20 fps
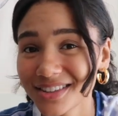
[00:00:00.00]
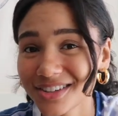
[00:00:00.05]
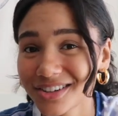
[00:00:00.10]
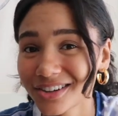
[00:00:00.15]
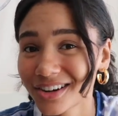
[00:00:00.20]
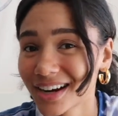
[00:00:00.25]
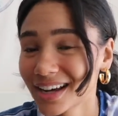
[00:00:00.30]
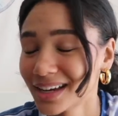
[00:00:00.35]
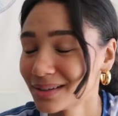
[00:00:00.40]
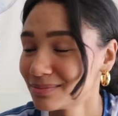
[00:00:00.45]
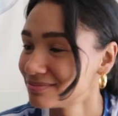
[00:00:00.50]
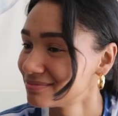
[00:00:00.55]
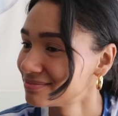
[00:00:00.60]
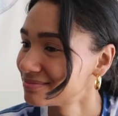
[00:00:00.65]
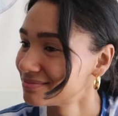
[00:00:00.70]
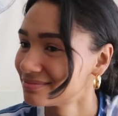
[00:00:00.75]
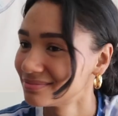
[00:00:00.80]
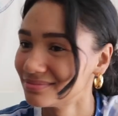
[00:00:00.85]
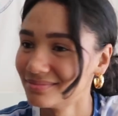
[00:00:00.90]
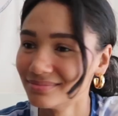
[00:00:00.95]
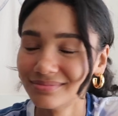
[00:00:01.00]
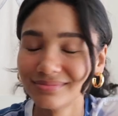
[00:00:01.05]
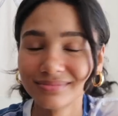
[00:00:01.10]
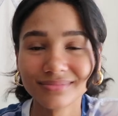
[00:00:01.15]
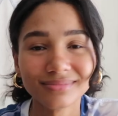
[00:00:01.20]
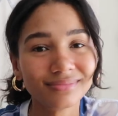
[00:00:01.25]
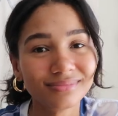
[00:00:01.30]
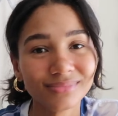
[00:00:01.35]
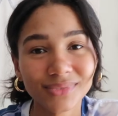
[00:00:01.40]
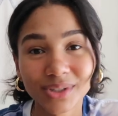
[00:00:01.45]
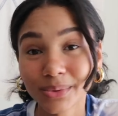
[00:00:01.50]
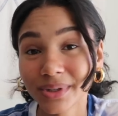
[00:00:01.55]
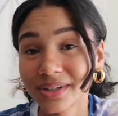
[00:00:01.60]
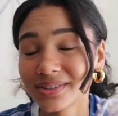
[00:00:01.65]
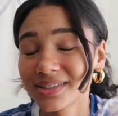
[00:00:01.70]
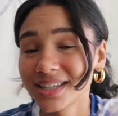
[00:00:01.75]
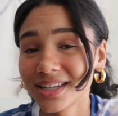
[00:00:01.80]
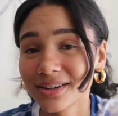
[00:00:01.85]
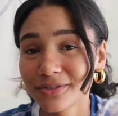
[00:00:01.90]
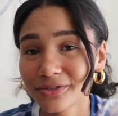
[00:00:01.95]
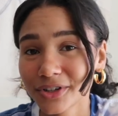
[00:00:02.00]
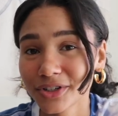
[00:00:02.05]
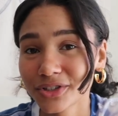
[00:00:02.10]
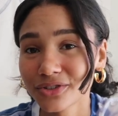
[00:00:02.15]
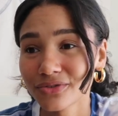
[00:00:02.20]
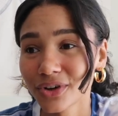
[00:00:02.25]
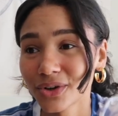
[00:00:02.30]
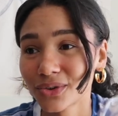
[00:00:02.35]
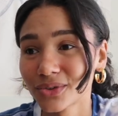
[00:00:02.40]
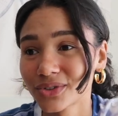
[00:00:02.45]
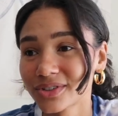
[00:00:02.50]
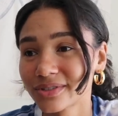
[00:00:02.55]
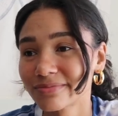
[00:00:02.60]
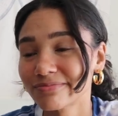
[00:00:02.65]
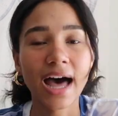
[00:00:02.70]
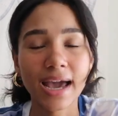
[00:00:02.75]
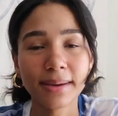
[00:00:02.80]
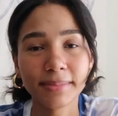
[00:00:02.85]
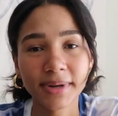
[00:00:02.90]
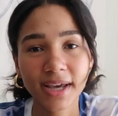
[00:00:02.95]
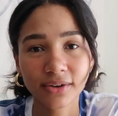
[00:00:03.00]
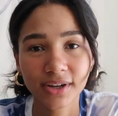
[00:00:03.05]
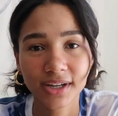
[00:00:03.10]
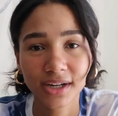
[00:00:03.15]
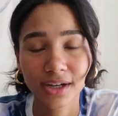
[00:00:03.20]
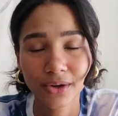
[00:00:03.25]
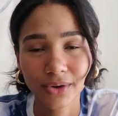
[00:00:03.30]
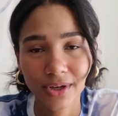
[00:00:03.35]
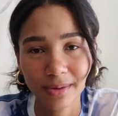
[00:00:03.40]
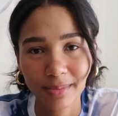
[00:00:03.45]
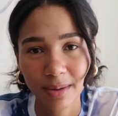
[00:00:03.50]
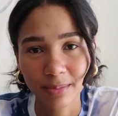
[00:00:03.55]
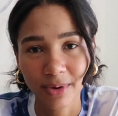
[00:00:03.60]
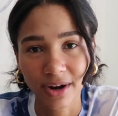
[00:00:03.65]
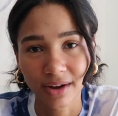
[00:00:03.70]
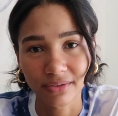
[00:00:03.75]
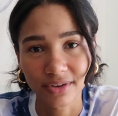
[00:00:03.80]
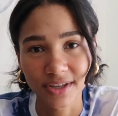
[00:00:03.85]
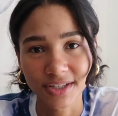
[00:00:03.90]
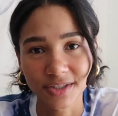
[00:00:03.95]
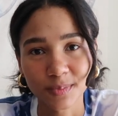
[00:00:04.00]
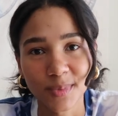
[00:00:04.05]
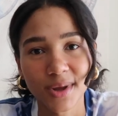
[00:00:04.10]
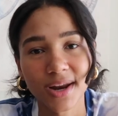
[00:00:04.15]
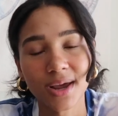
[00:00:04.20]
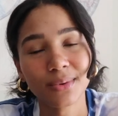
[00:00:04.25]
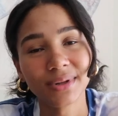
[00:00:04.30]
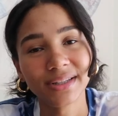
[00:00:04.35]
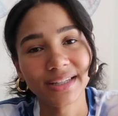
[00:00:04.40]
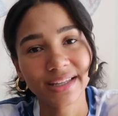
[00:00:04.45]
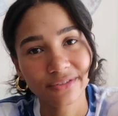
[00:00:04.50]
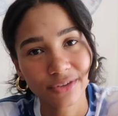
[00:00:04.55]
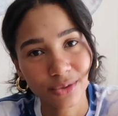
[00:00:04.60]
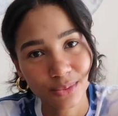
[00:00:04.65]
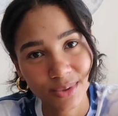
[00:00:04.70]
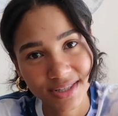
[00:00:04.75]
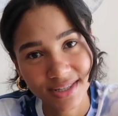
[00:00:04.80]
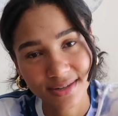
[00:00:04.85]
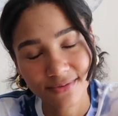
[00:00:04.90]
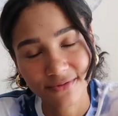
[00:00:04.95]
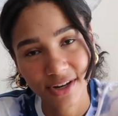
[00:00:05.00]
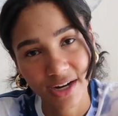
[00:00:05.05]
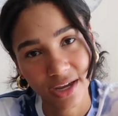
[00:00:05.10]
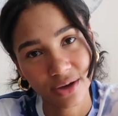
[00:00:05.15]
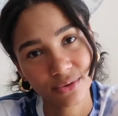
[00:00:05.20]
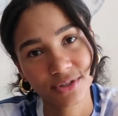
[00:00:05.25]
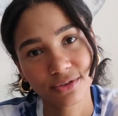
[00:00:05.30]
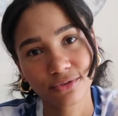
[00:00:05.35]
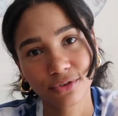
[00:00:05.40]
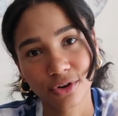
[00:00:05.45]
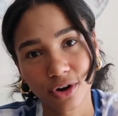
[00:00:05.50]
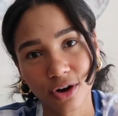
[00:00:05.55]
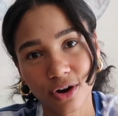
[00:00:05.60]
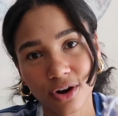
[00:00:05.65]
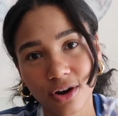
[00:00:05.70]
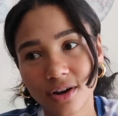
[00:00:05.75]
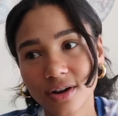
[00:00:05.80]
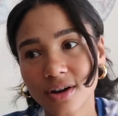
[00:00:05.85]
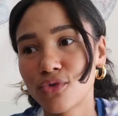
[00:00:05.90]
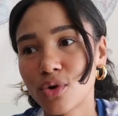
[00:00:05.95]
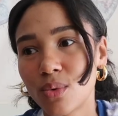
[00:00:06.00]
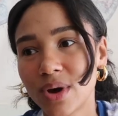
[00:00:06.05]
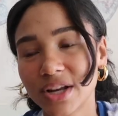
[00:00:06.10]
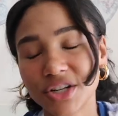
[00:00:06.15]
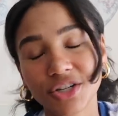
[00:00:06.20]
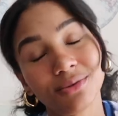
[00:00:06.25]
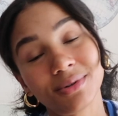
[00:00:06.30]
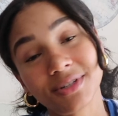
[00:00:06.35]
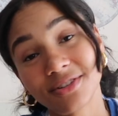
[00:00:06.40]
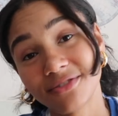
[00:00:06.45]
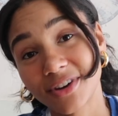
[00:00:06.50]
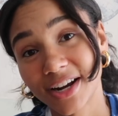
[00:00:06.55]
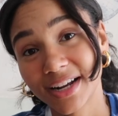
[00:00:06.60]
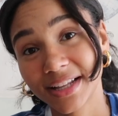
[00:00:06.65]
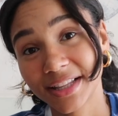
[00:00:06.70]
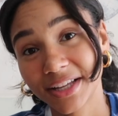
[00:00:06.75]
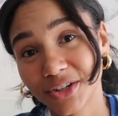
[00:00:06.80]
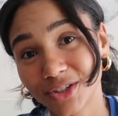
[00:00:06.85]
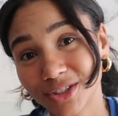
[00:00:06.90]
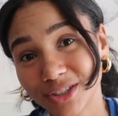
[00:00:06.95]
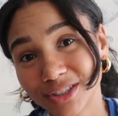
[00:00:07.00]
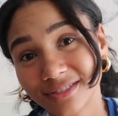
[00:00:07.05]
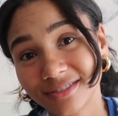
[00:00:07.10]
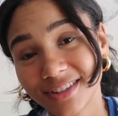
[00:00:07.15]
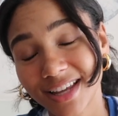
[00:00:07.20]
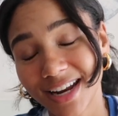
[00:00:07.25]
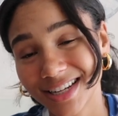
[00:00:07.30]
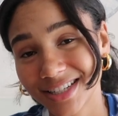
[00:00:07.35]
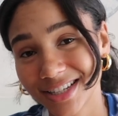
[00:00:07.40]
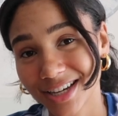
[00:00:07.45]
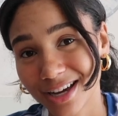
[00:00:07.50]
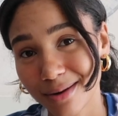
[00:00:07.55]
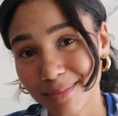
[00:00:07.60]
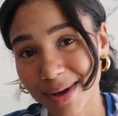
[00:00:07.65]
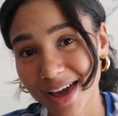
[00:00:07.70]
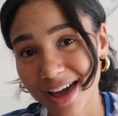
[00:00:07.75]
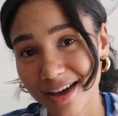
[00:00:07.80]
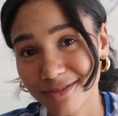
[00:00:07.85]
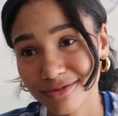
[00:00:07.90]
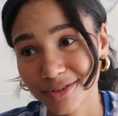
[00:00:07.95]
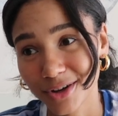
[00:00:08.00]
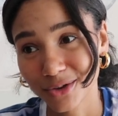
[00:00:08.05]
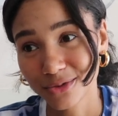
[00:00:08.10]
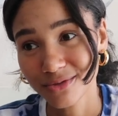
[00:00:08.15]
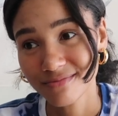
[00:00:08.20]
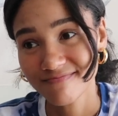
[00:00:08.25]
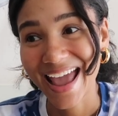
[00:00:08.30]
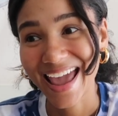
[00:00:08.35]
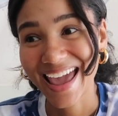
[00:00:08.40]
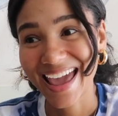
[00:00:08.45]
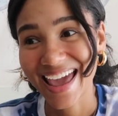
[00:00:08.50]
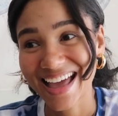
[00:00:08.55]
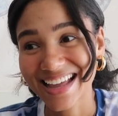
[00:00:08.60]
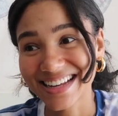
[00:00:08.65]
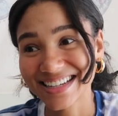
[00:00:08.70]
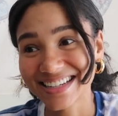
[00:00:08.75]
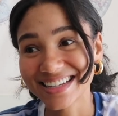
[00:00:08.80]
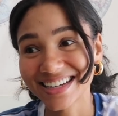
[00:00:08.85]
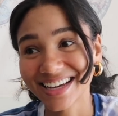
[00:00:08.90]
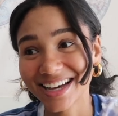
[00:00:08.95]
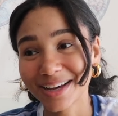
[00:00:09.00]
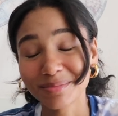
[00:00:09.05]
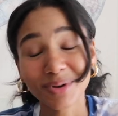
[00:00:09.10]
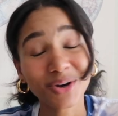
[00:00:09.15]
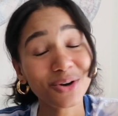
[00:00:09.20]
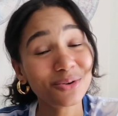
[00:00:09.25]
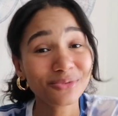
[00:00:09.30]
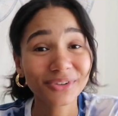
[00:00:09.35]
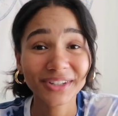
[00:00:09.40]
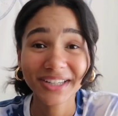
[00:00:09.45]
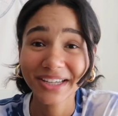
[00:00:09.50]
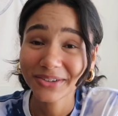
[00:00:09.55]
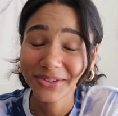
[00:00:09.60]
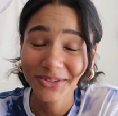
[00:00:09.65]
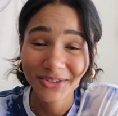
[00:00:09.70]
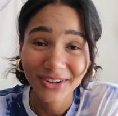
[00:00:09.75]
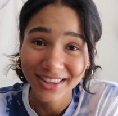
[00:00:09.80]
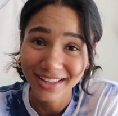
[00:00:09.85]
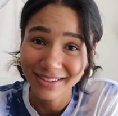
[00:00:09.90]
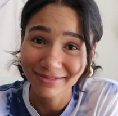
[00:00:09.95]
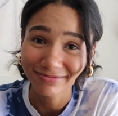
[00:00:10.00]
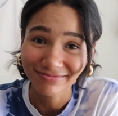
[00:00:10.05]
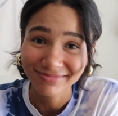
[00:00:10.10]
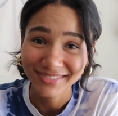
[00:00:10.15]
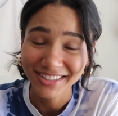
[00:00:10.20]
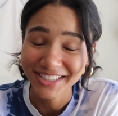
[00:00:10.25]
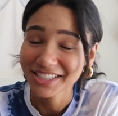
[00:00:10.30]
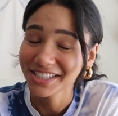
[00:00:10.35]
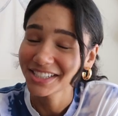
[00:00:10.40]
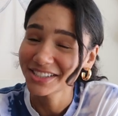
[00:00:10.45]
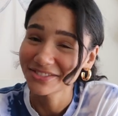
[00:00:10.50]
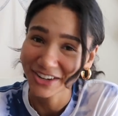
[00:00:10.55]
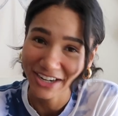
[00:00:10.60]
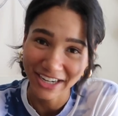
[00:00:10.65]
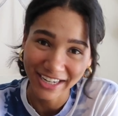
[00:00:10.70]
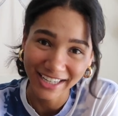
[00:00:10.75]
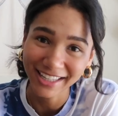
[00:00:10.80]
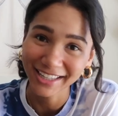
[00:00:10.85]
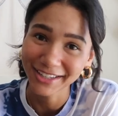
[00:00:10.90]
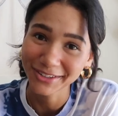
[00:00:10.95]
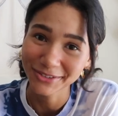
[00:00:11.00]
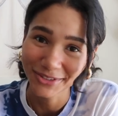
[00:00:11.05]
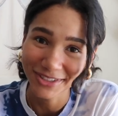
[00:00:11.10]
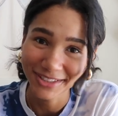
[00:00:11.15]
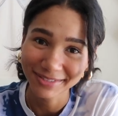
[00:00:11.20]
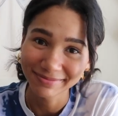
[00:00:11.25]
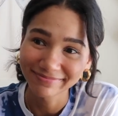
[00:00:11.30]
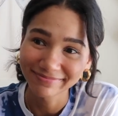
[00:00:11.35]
Instagram, you would have seen it first, folks. I'm now gonna go eat my breakfast, but I will leave you with some videos of her from when she was very little that I took on my iPhone. And hopefully you enjoy them, because she's very cute.